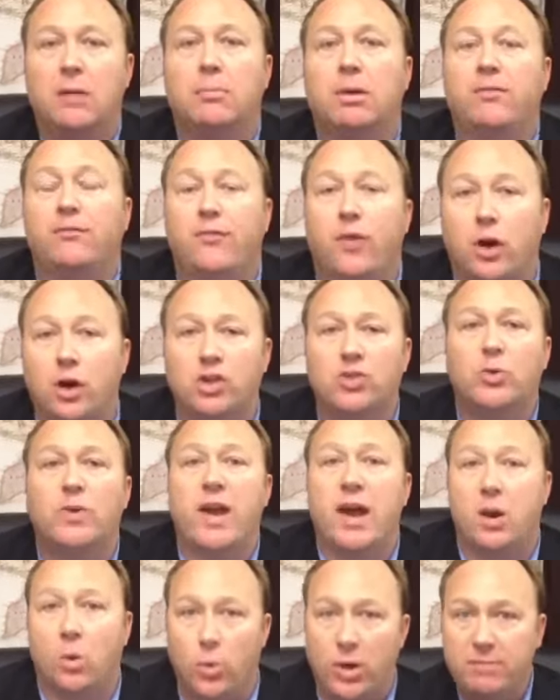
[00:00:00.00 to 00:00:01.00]
But first,
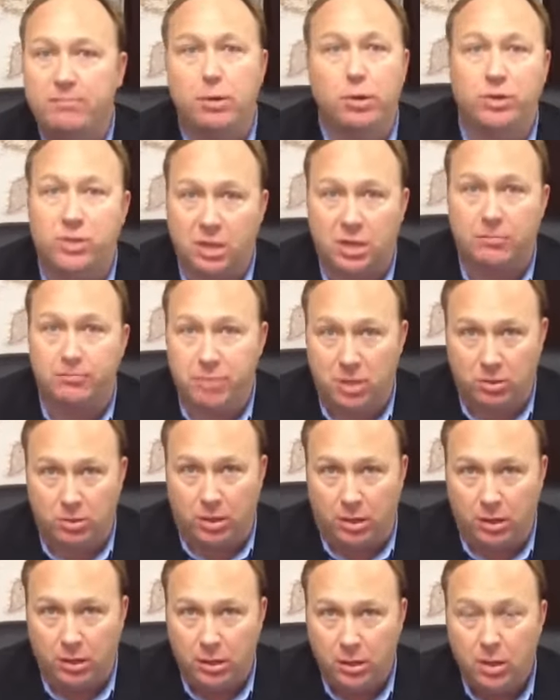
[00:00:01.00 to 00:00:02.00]
we got to reboot the
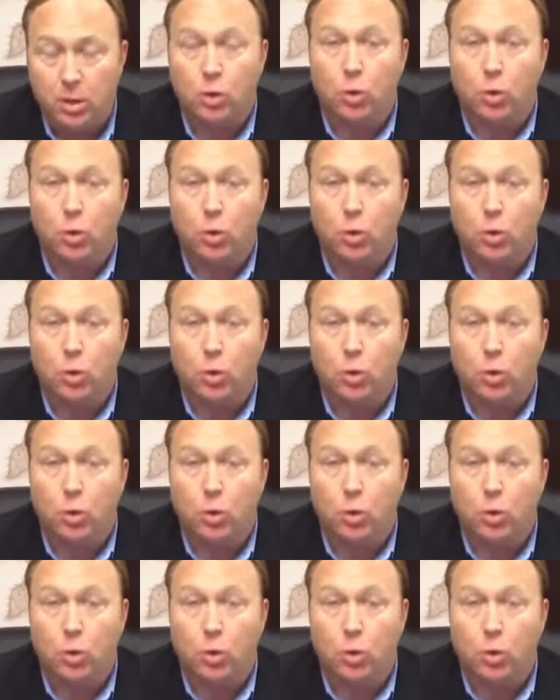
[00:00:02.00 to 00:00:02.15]
computer.